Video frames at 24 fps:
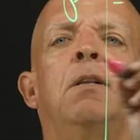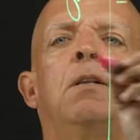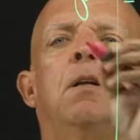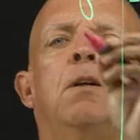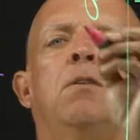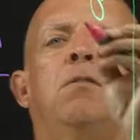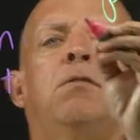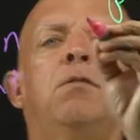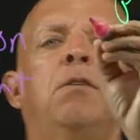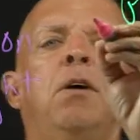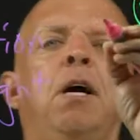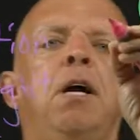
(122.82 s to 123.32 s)

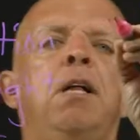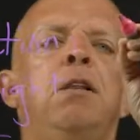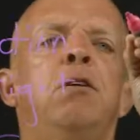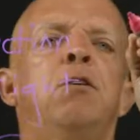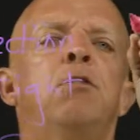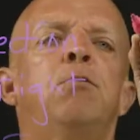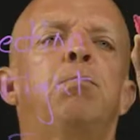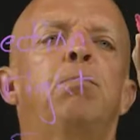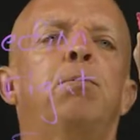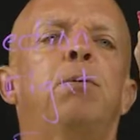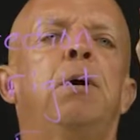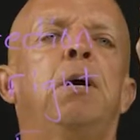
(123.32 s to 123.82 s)
let's say
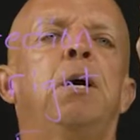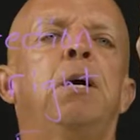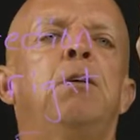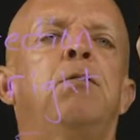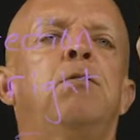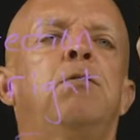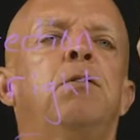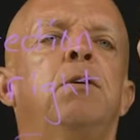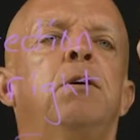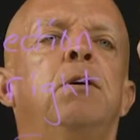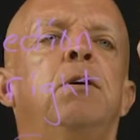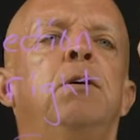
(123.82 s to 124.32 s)
this
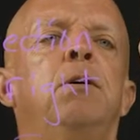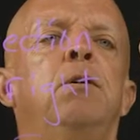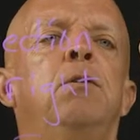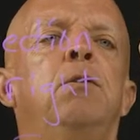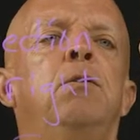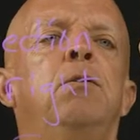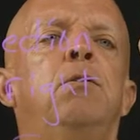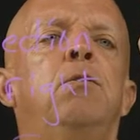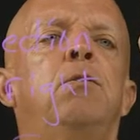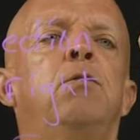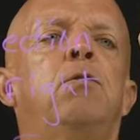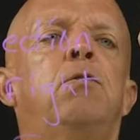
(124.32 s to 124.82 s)
price
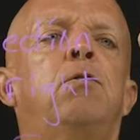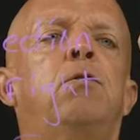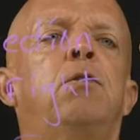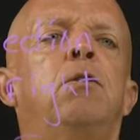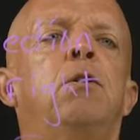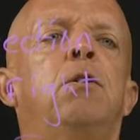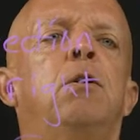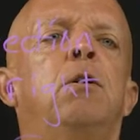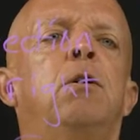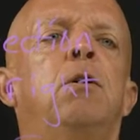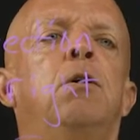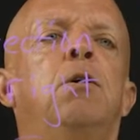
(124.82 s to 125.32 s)
is
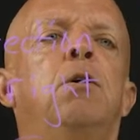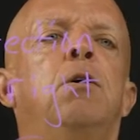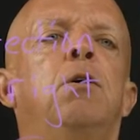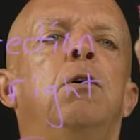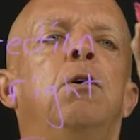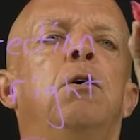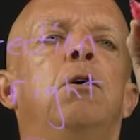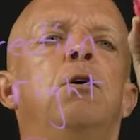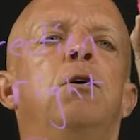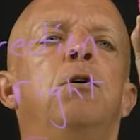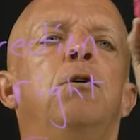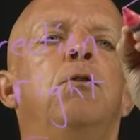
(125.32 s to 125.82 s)

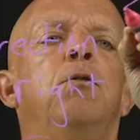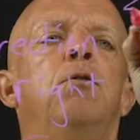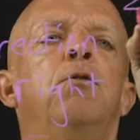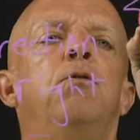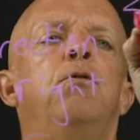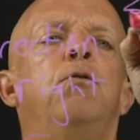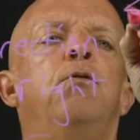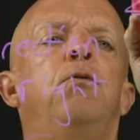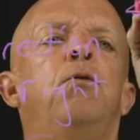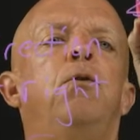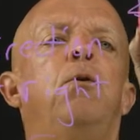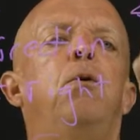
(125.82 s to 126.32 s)

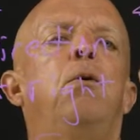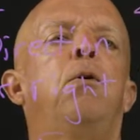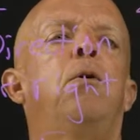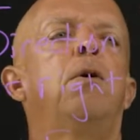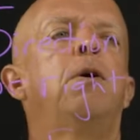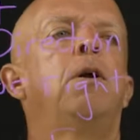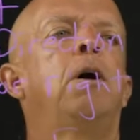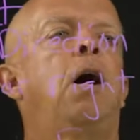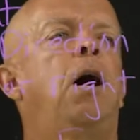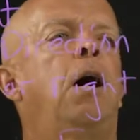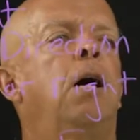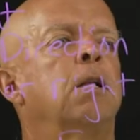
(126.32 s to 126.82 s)

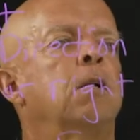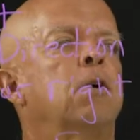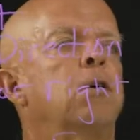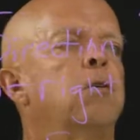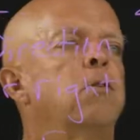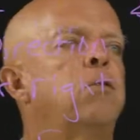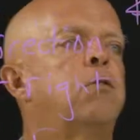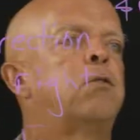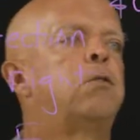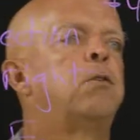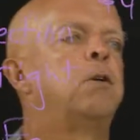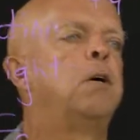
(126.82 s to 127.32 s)

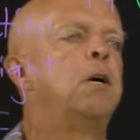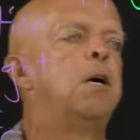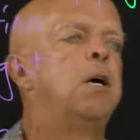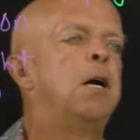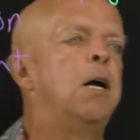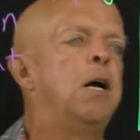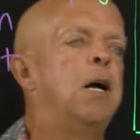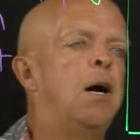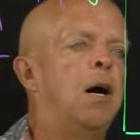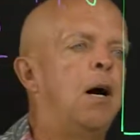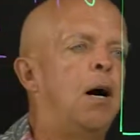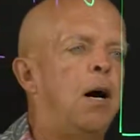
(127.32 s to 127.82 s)
$4.
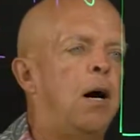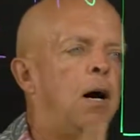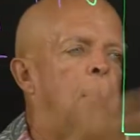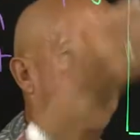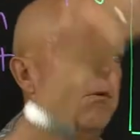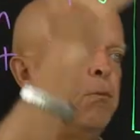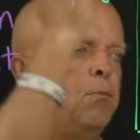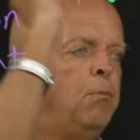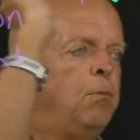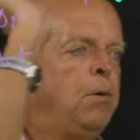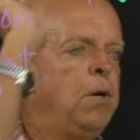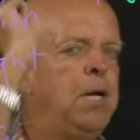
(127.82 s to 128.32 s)

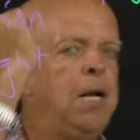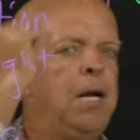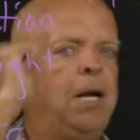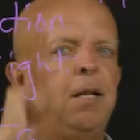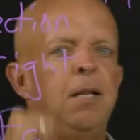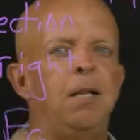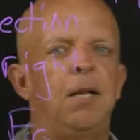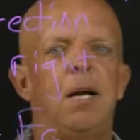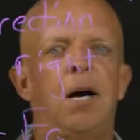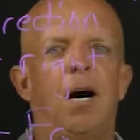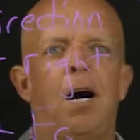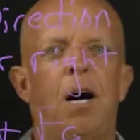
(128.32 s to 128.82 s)

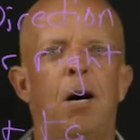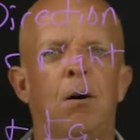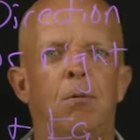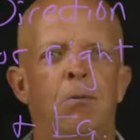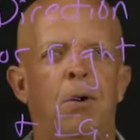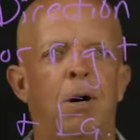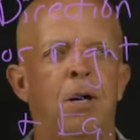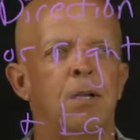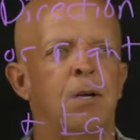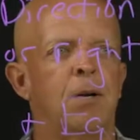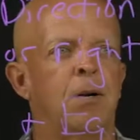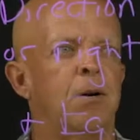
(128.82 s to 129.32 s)
Really hot
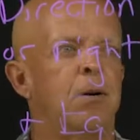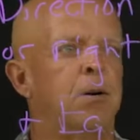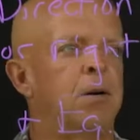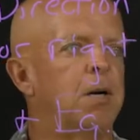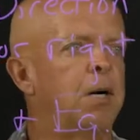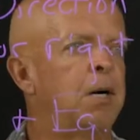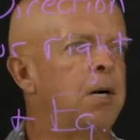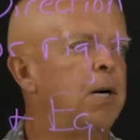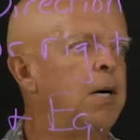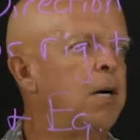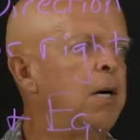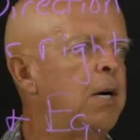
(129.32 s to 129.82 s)
weather,
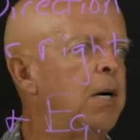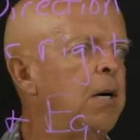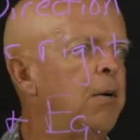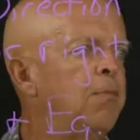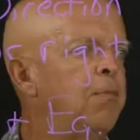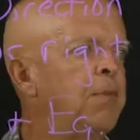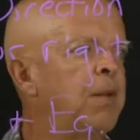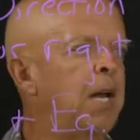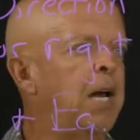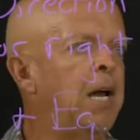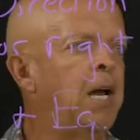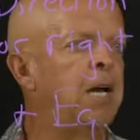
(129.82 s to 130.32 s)

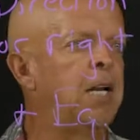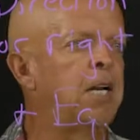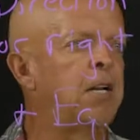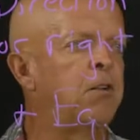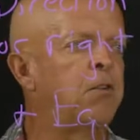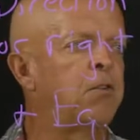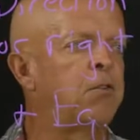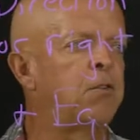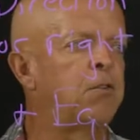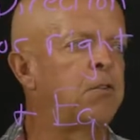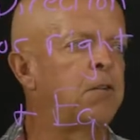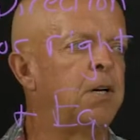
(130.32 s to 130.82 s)
and
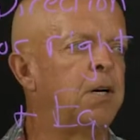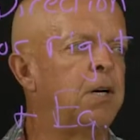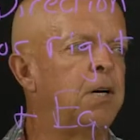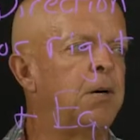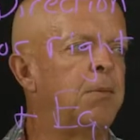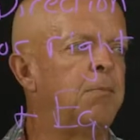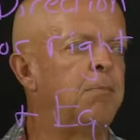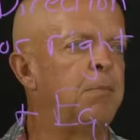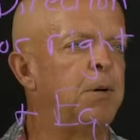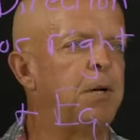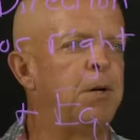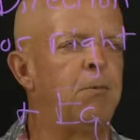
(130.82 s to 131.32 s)
it's
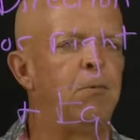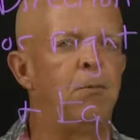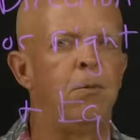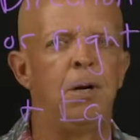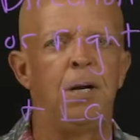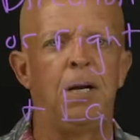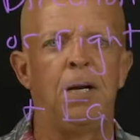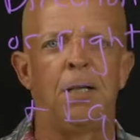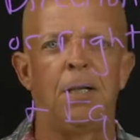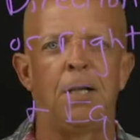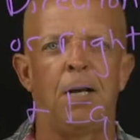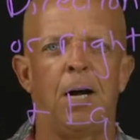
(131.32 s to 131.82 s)
been
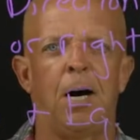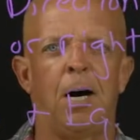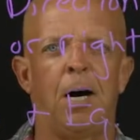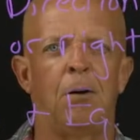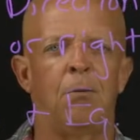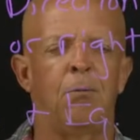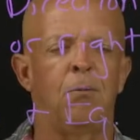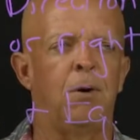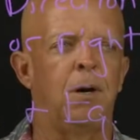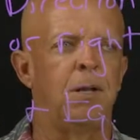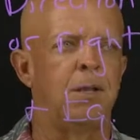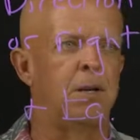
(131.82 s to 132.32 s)
really
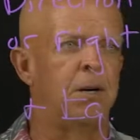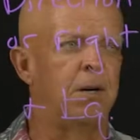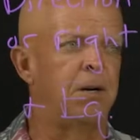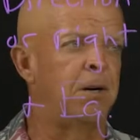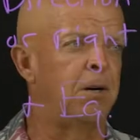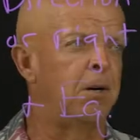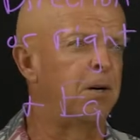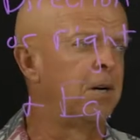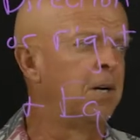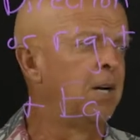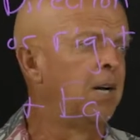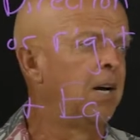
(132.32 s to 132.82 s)
hot
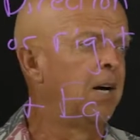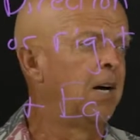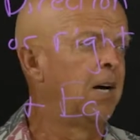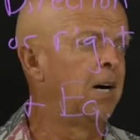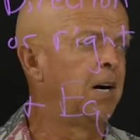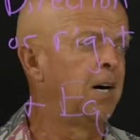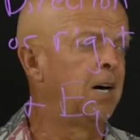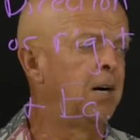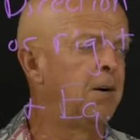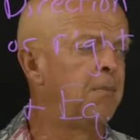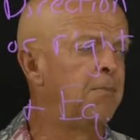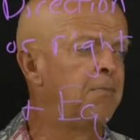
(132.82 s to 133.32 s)
weather.
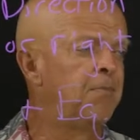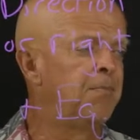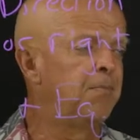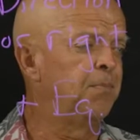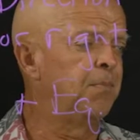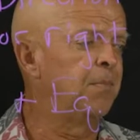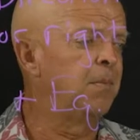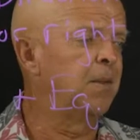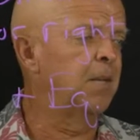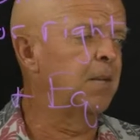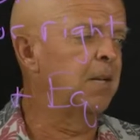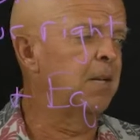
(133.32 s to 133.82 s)

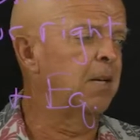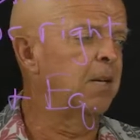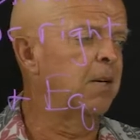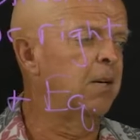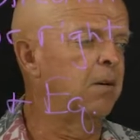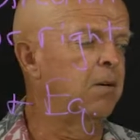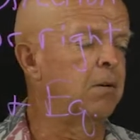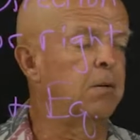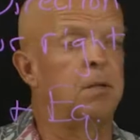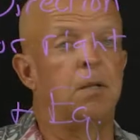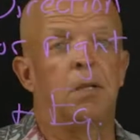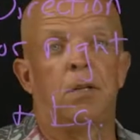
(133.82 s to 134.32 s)

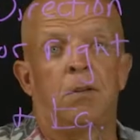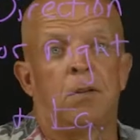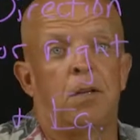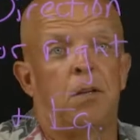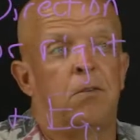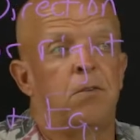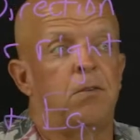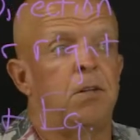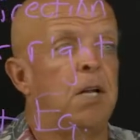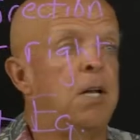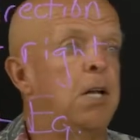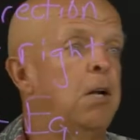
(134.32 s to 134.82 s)

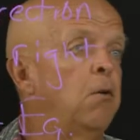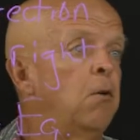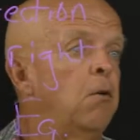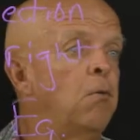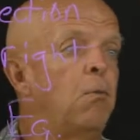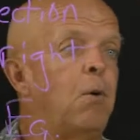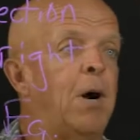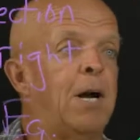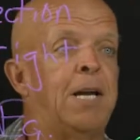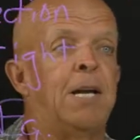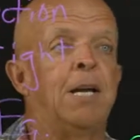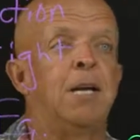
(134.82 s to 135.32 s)
Let's say you're in
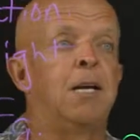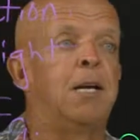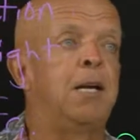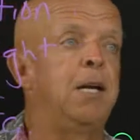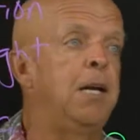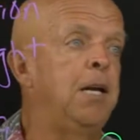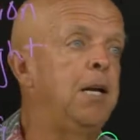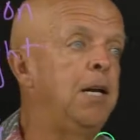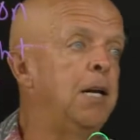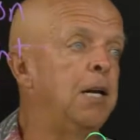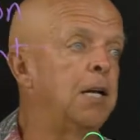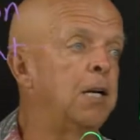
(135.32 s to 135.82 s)

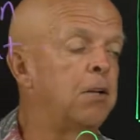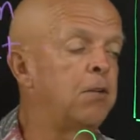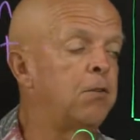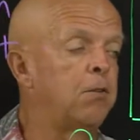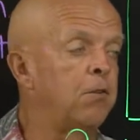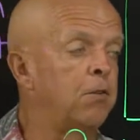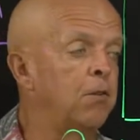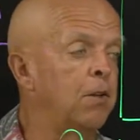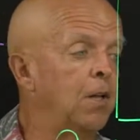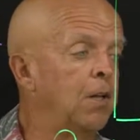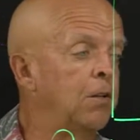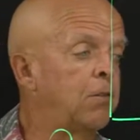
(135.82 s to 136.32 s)
Waikiki and
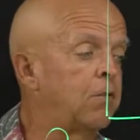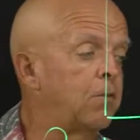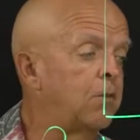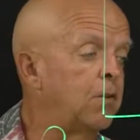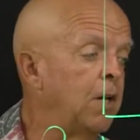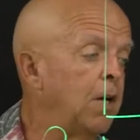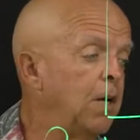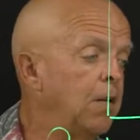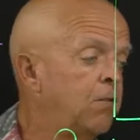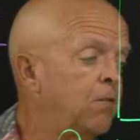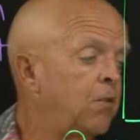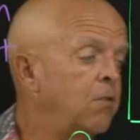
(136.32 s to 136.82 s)

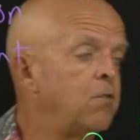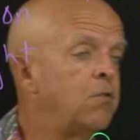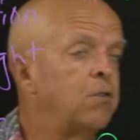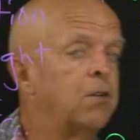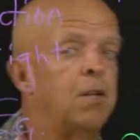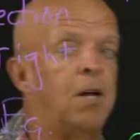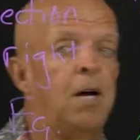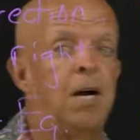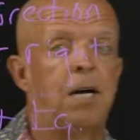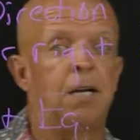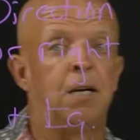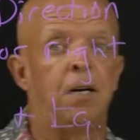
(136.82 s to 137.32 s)
it's in
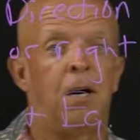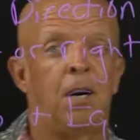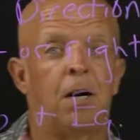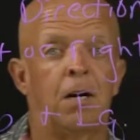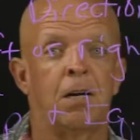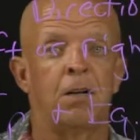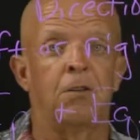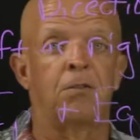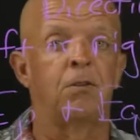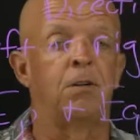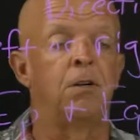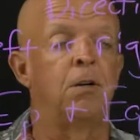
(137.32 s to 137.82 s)
July and
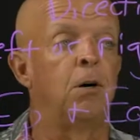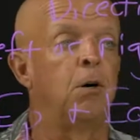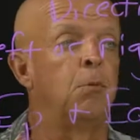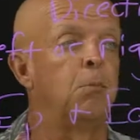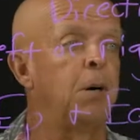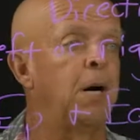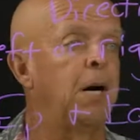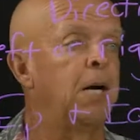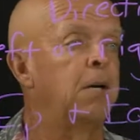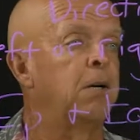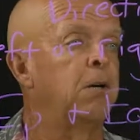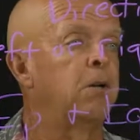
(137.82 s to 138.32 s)
August, and oh
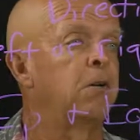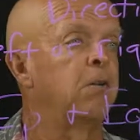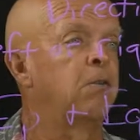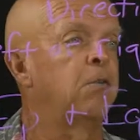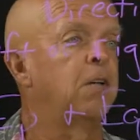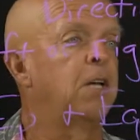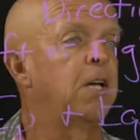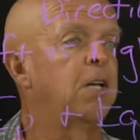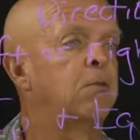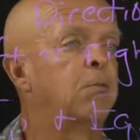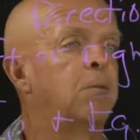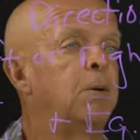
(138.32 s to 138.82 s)
my goodness,
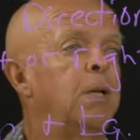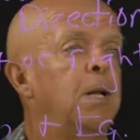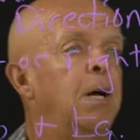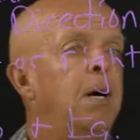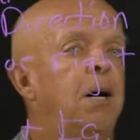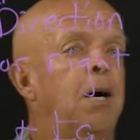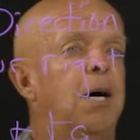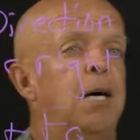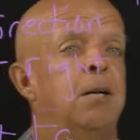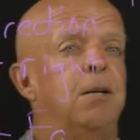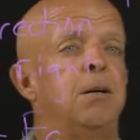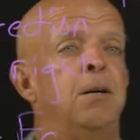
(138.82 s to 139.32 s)
it gets really
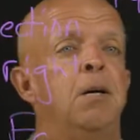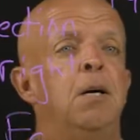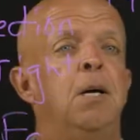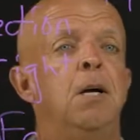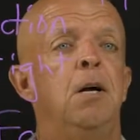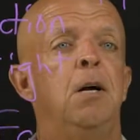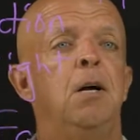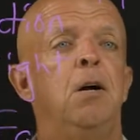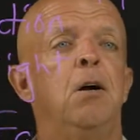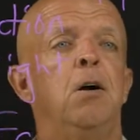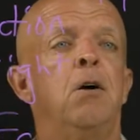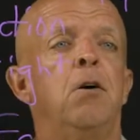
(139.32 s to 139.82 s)
hot.
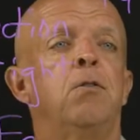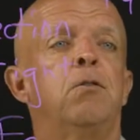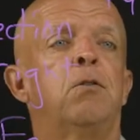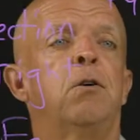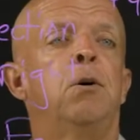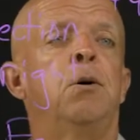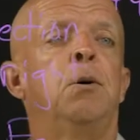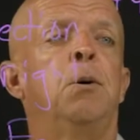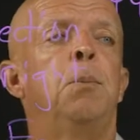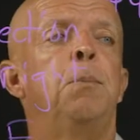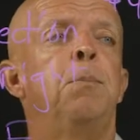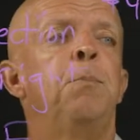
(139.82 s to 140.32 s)

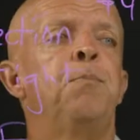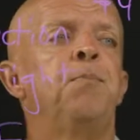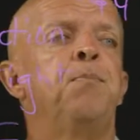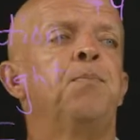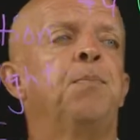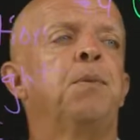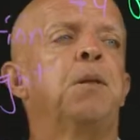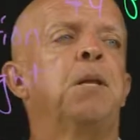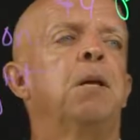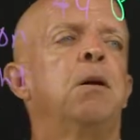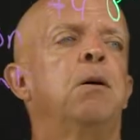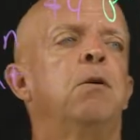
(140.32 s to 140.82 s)

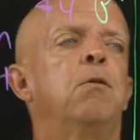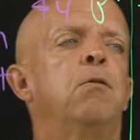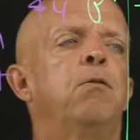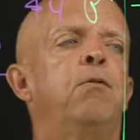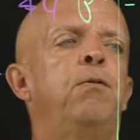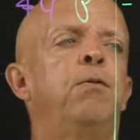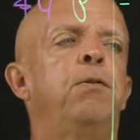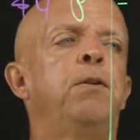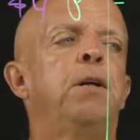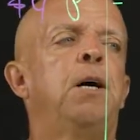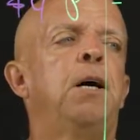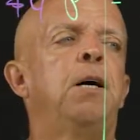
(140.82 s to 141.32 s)
So
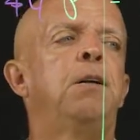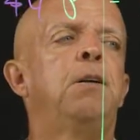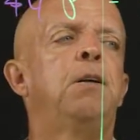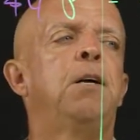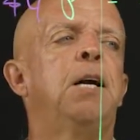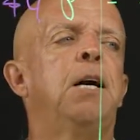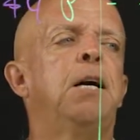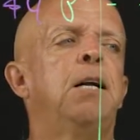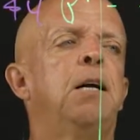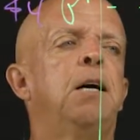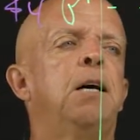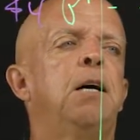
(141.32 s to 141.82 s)
flood to
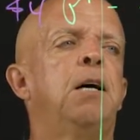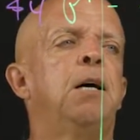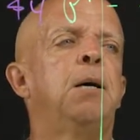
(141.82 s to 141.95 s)
get